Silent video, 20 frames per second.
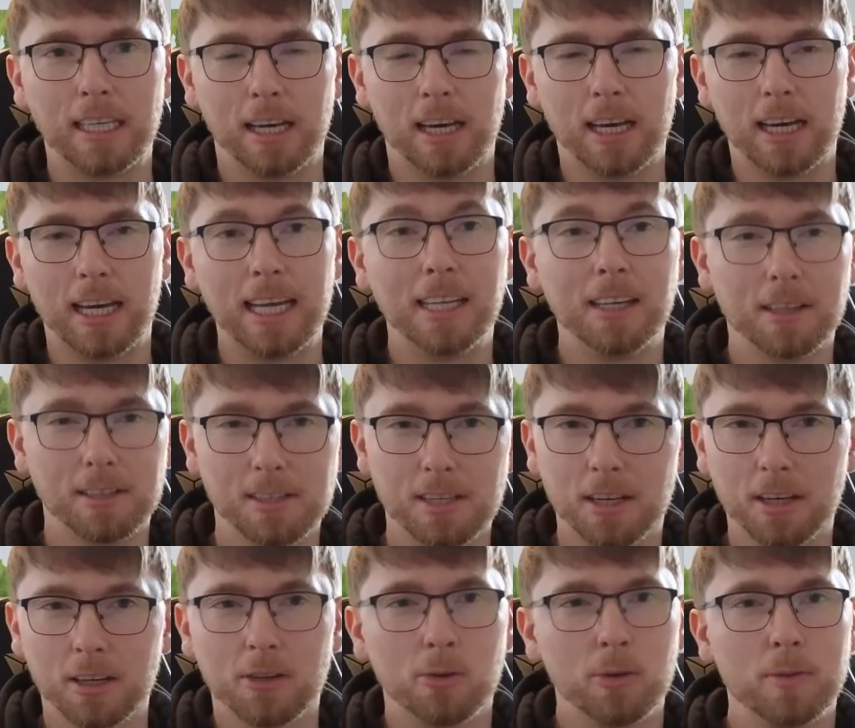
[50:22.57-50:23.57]
inner
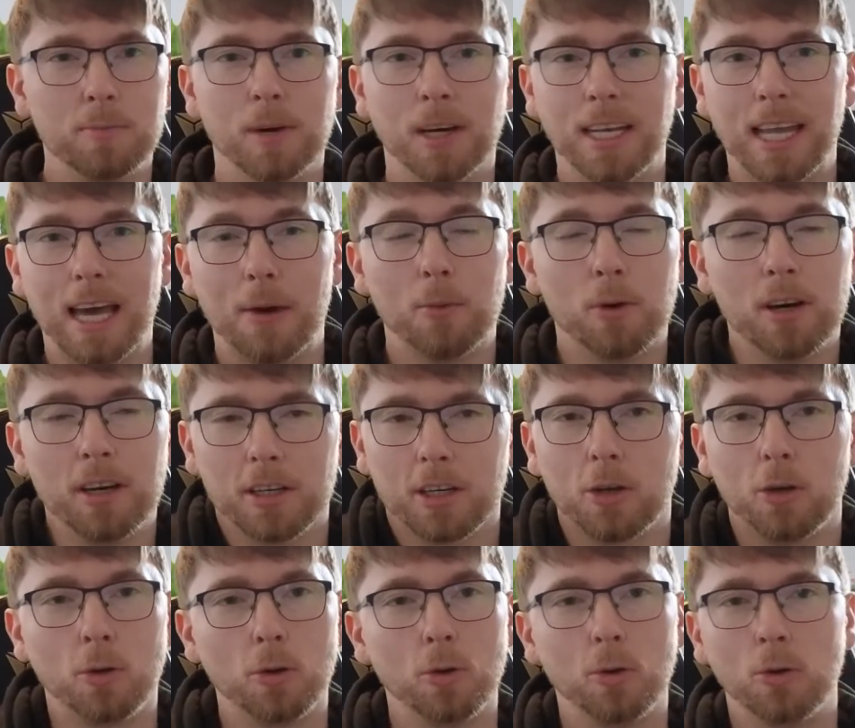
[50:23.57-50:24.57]
circle, in my network,
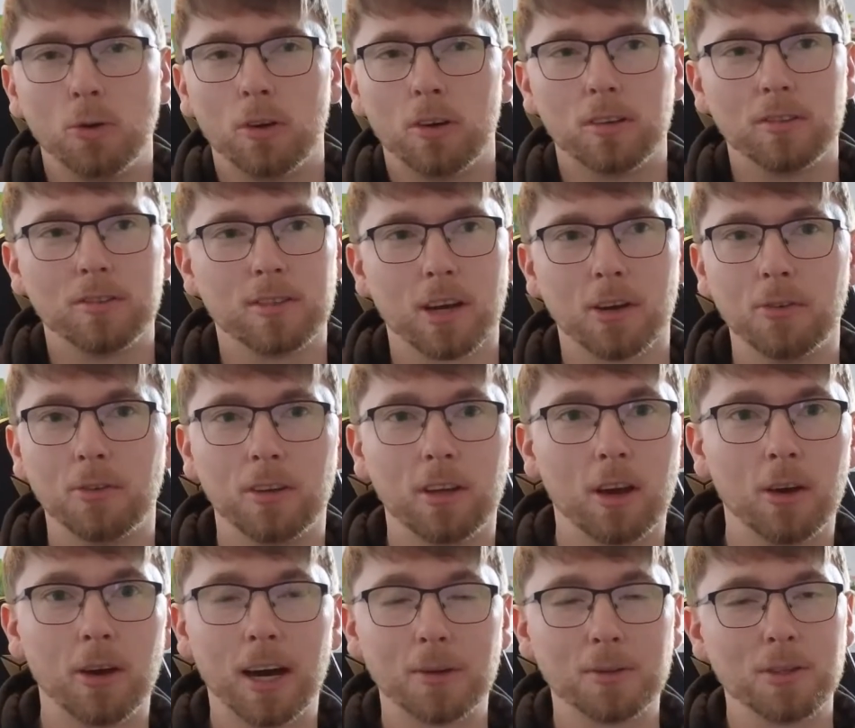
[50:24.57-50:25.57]
who don't
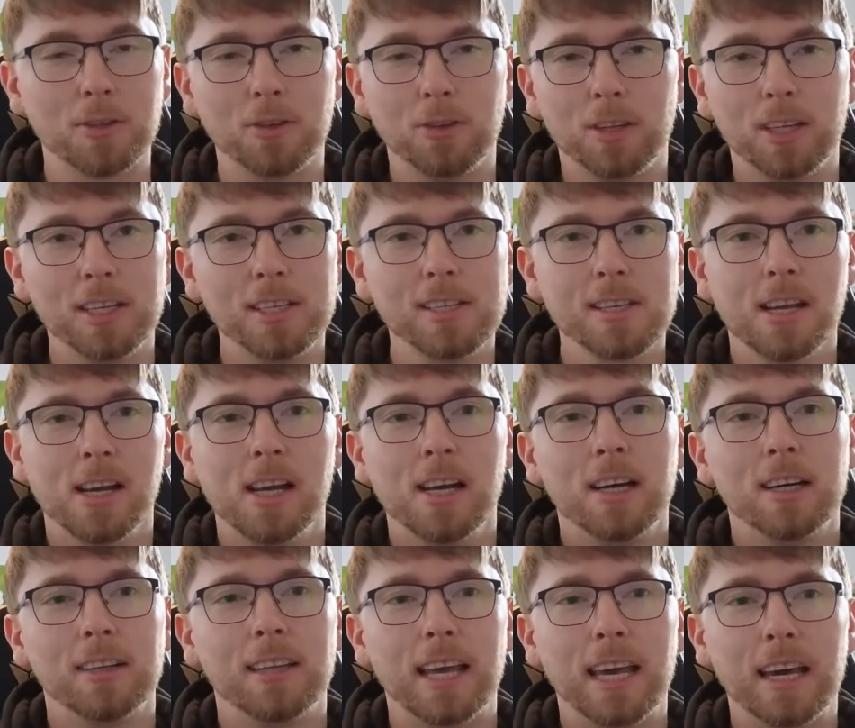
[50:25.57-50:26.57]
know how to do this.
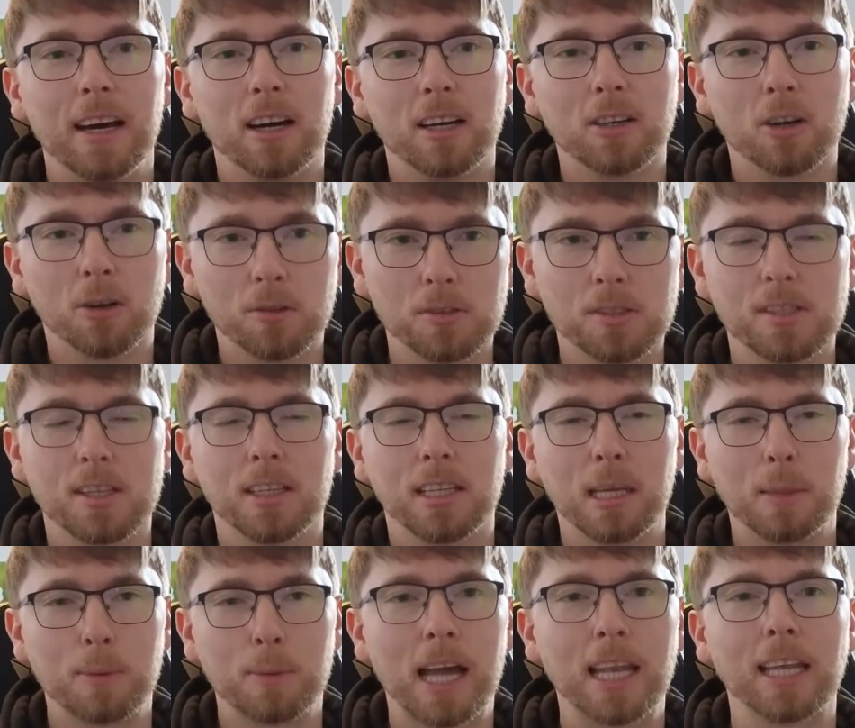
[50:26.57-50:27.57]
They are constantly
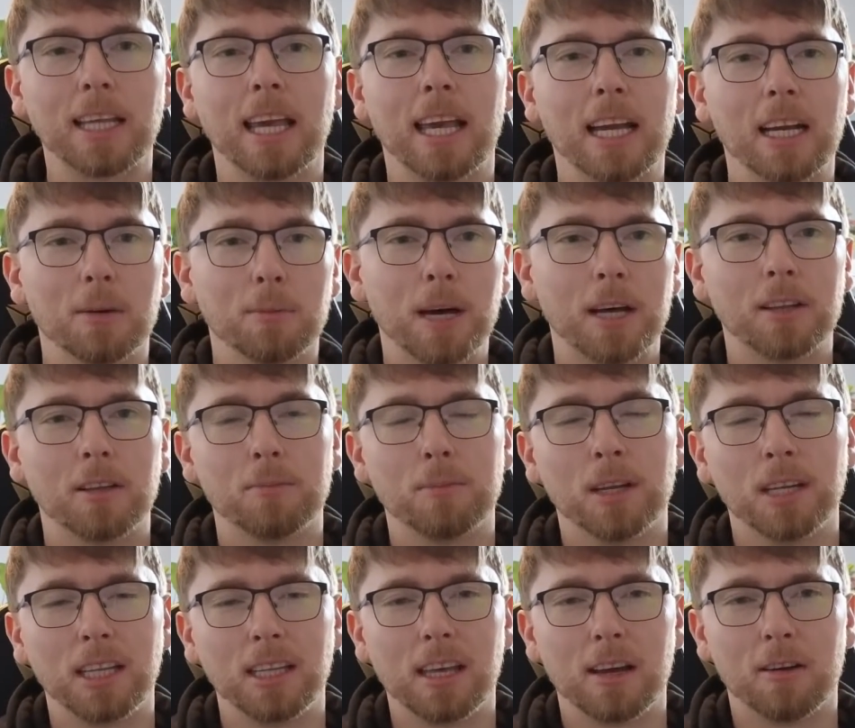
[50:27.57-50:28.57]
panicking about the
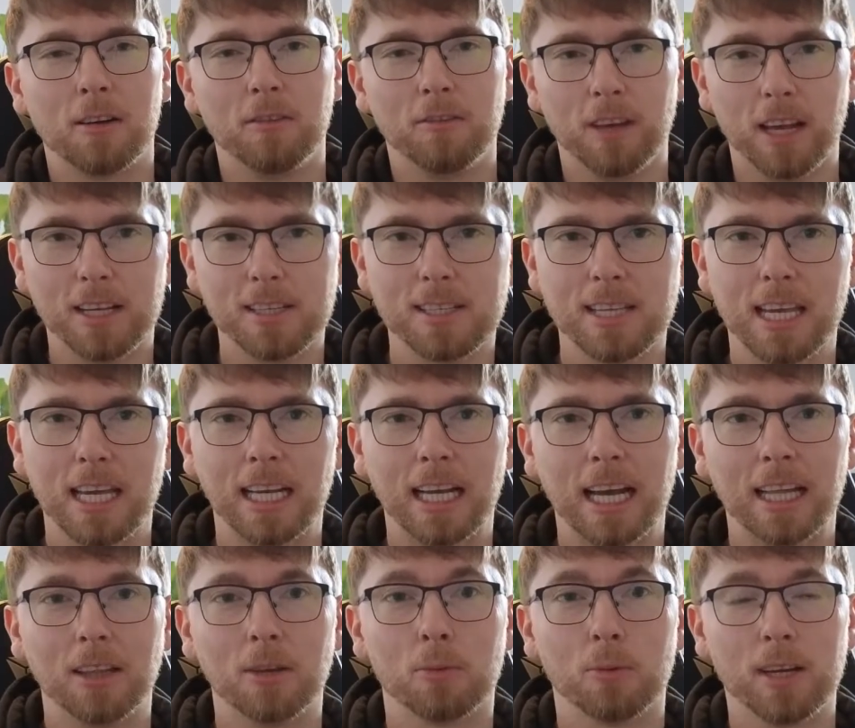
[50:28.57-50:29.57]
money they're investing
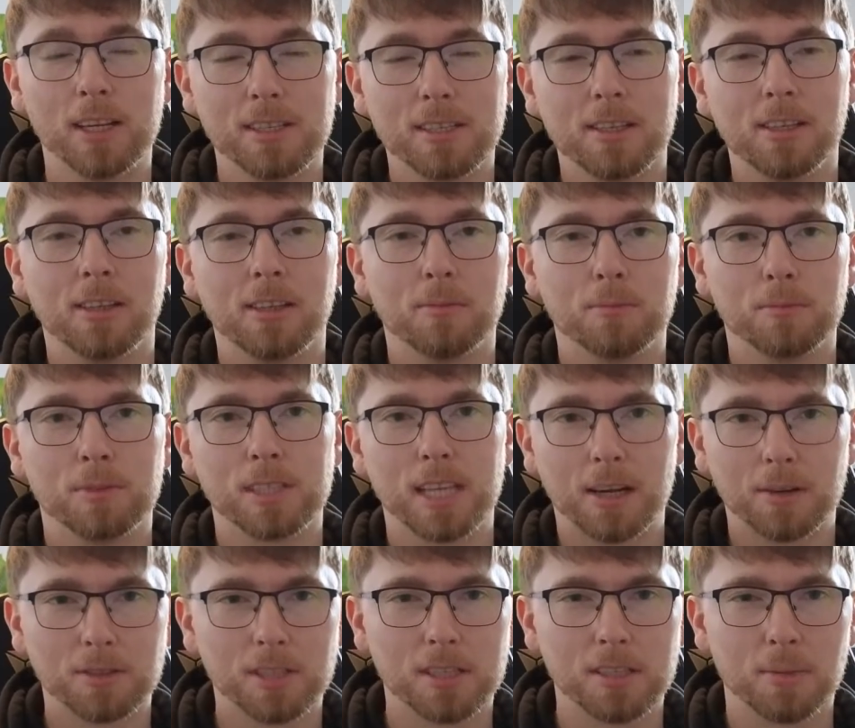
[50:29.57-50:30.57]
and the risk to
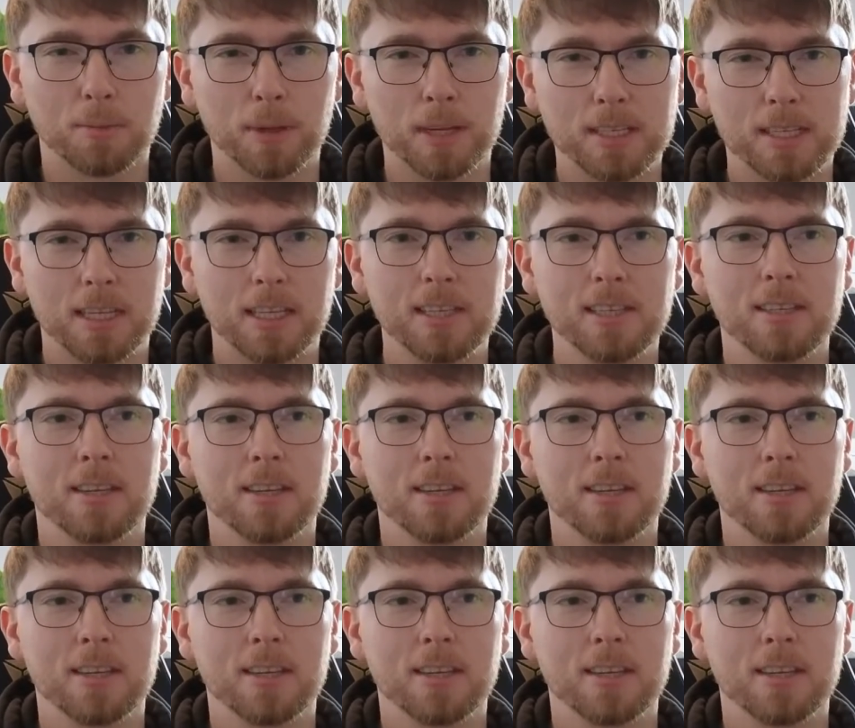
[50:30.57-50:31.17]
themselves as a business.